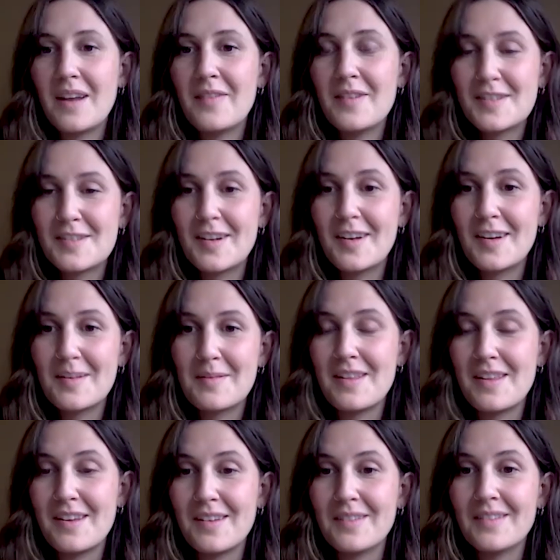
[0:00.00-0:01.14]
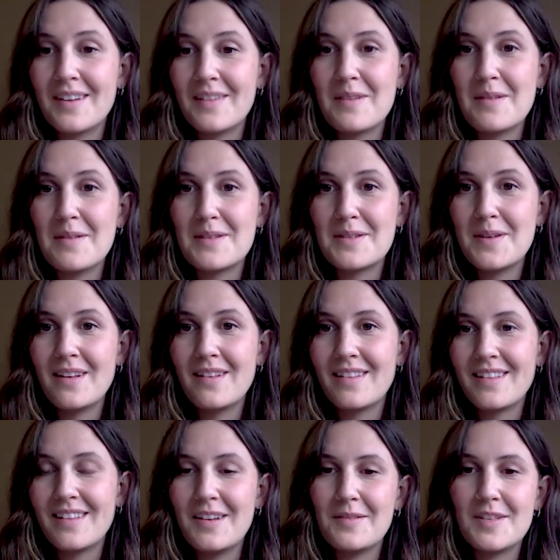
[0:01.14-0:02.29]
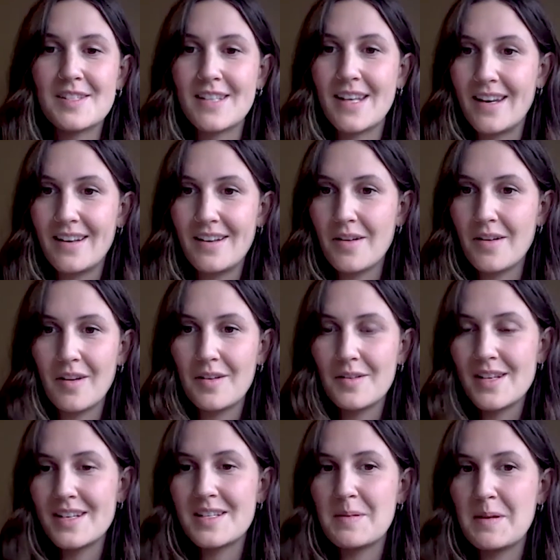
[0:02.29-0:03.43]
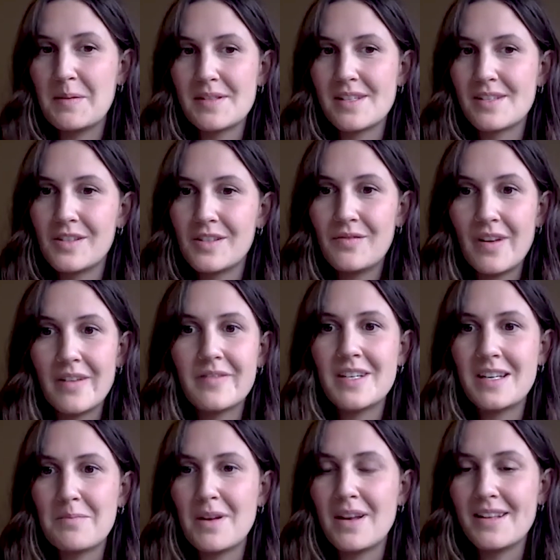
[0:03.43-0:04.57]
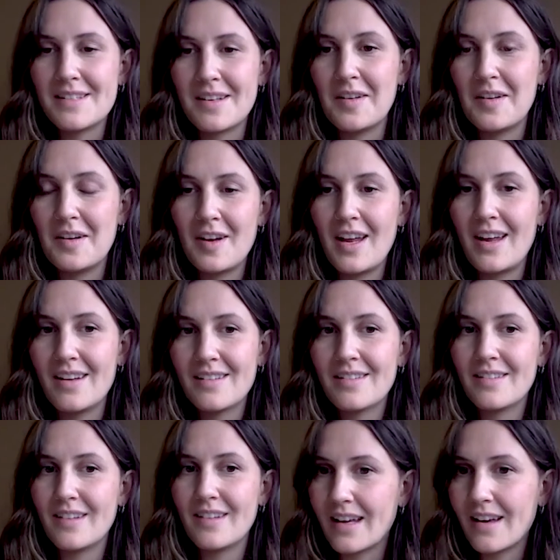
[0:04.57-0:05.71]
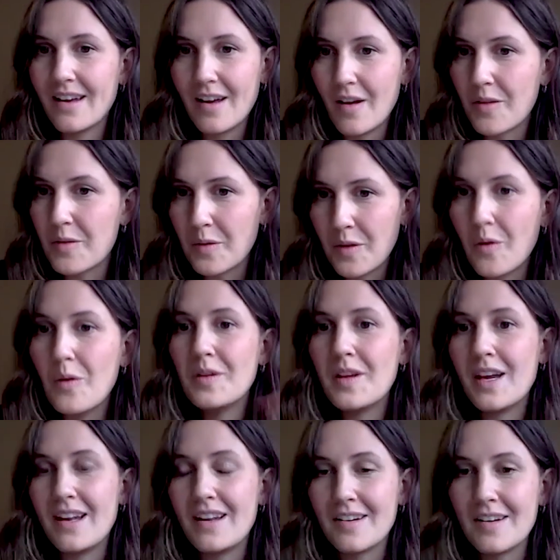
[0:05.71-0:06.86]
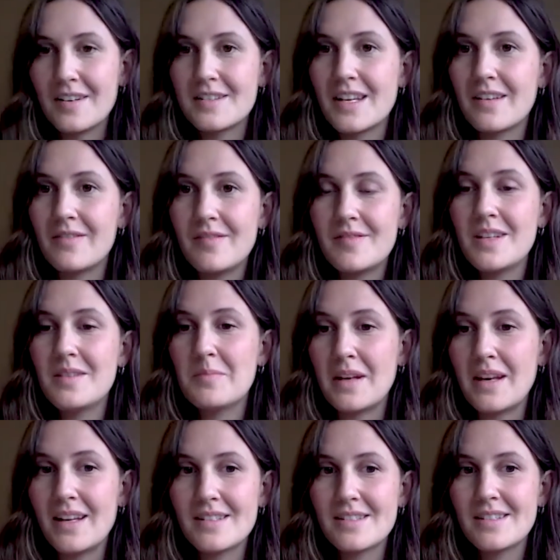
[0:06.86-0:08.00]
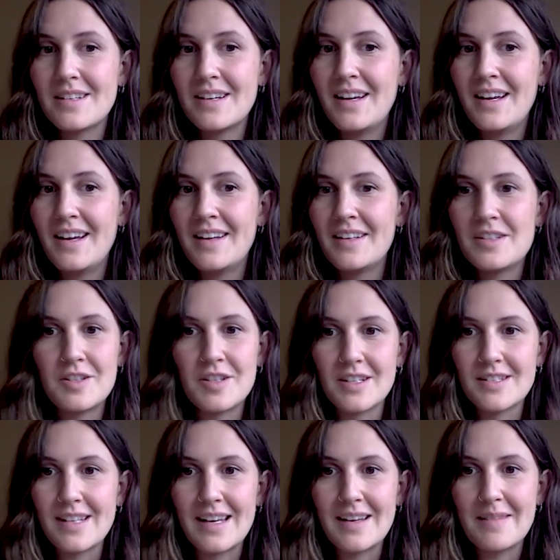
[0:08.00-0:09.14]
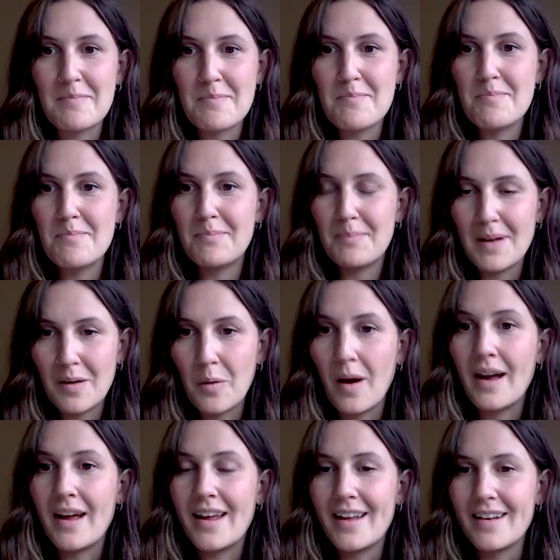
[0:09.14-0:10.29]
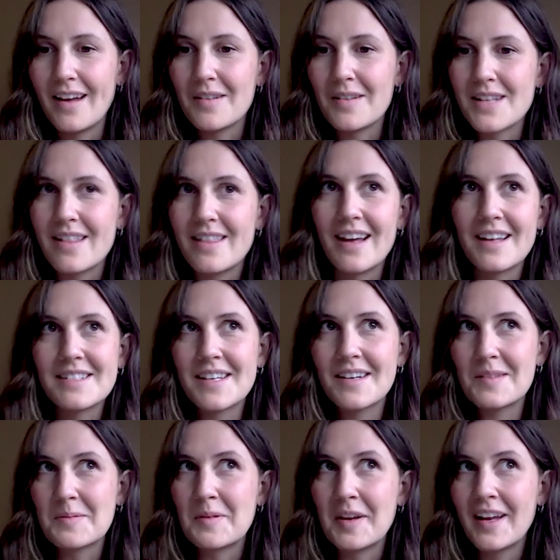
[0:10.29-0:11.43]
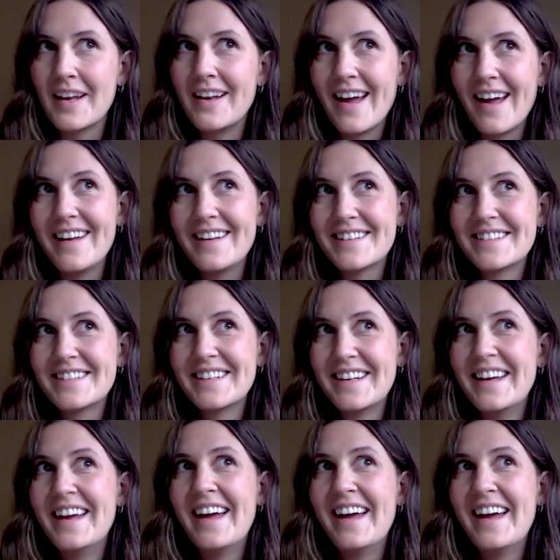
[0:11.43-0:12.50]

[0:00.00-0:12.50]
when so I first started with you, you were doing, you just said, all you said to me was, it's just 15 minutes out of your day. Like uh, through the whole day, you're going to take 15 minutes to just like be quiet. And I was like, that sounds really nice.